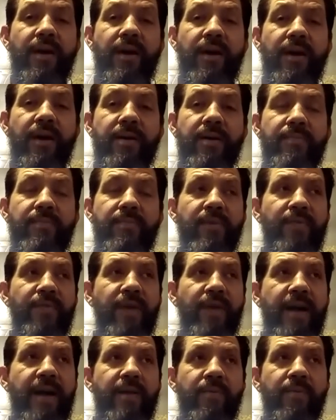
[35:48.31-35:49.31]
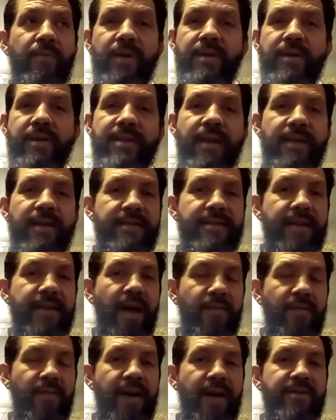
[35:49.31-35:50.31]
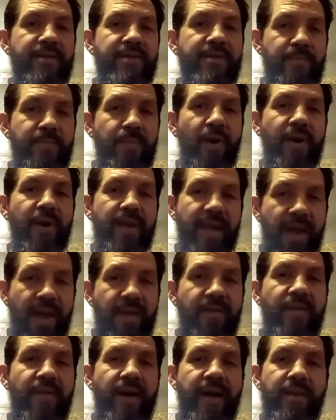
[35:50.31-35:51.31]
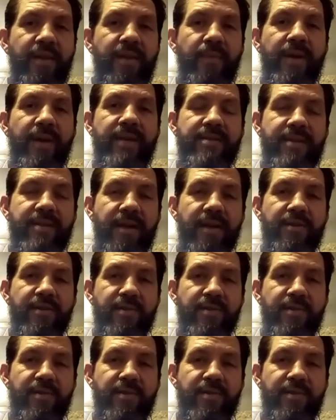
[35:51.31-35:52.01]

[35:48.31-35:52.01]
The vine work is not solid vines, it's bark and vine the way it's done.